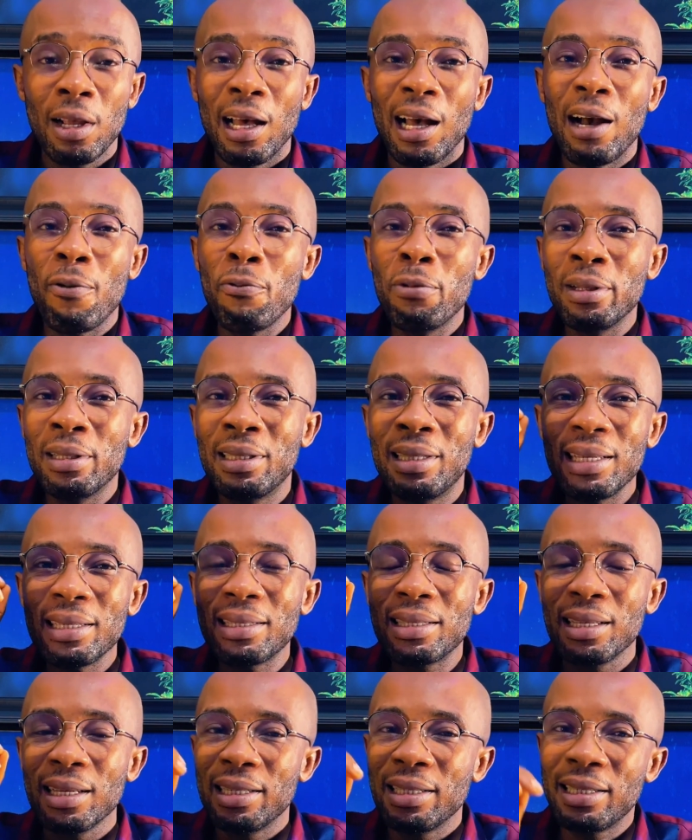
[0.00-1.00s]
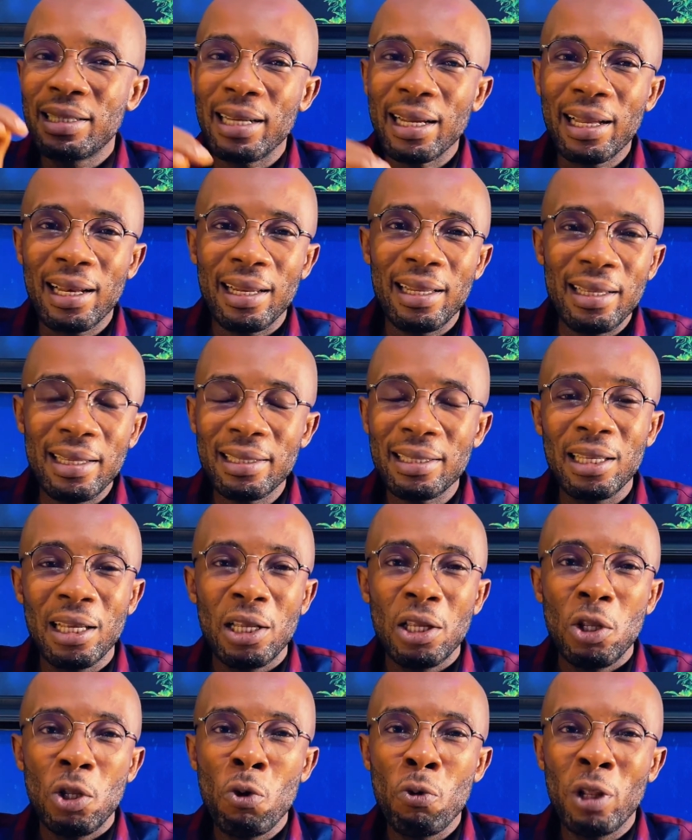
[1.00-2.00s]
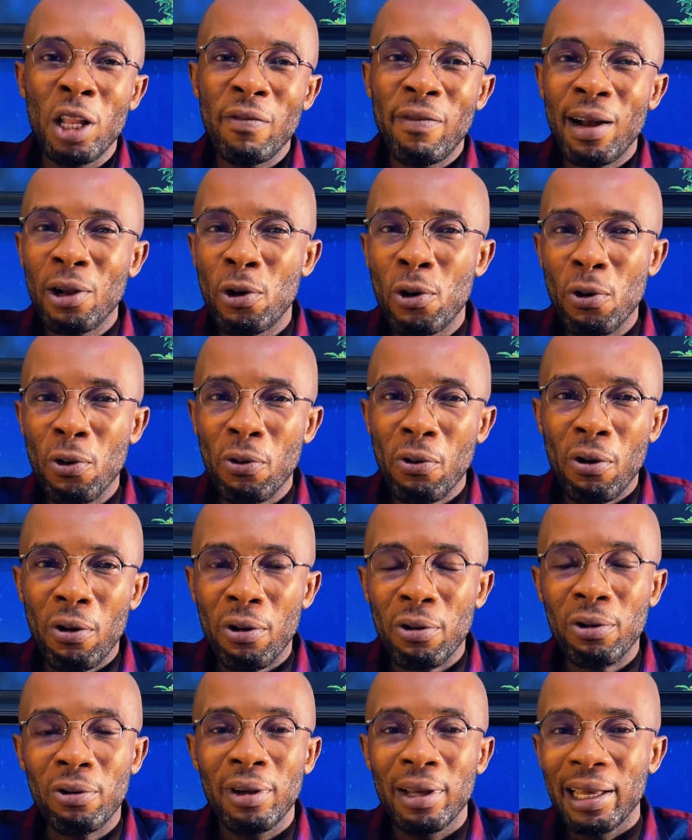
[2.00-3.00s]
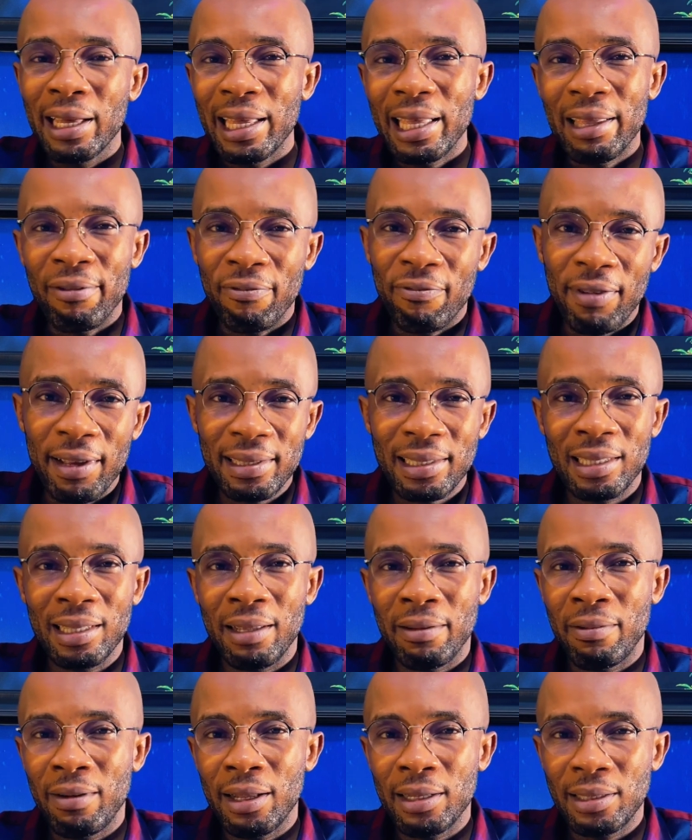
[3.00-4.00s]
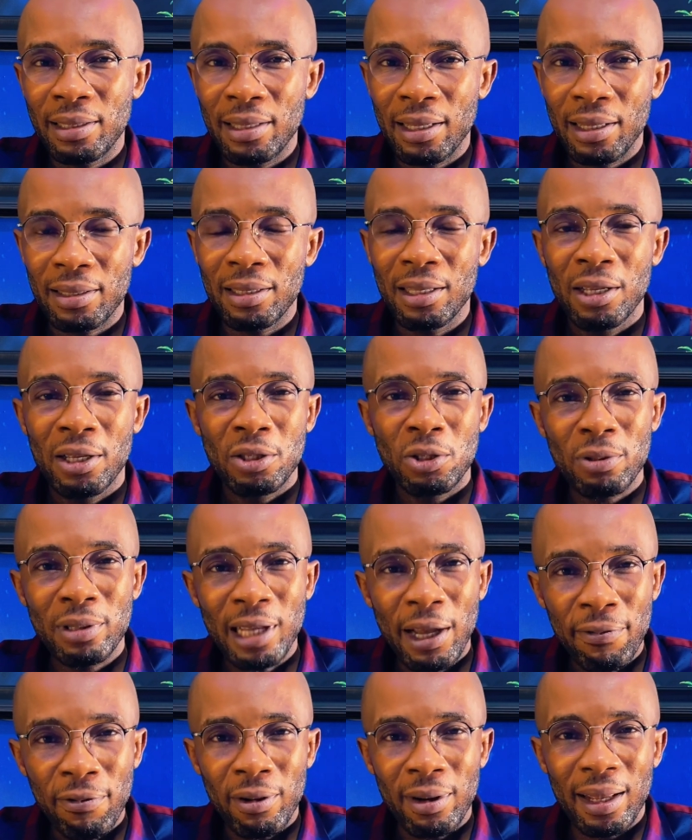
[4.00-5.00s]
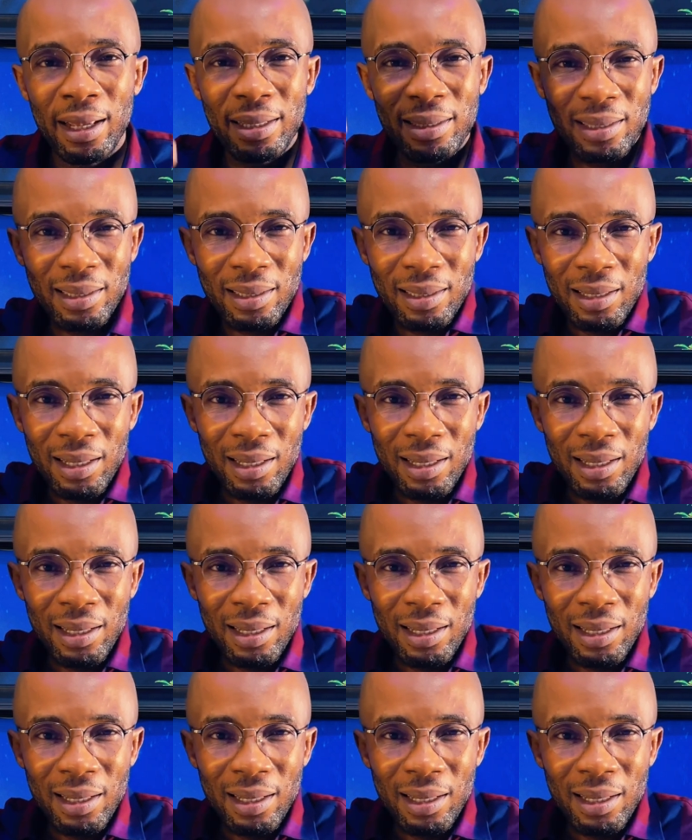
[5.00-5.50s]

And with this checklist, you will never go wrong investing in real estate. So therefore, let's